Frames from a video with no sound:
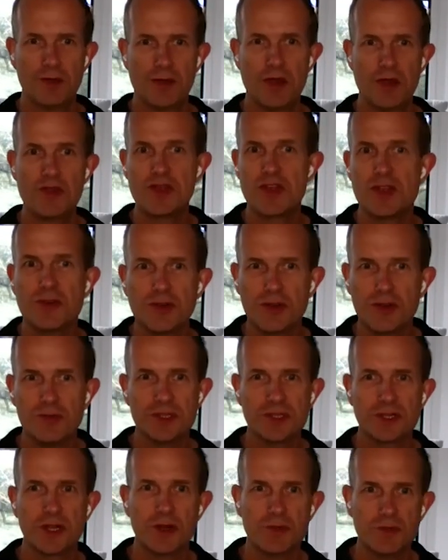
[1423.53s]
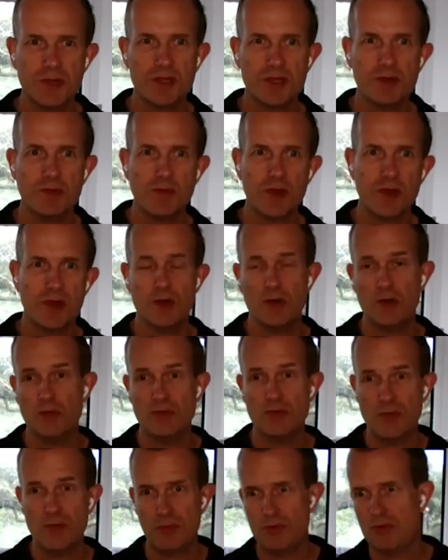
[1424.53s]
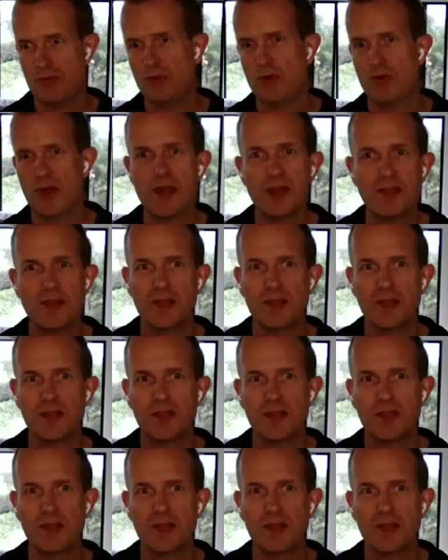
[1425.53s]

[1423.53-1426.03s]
you know Ethereum is going to be the winner, or Ripple,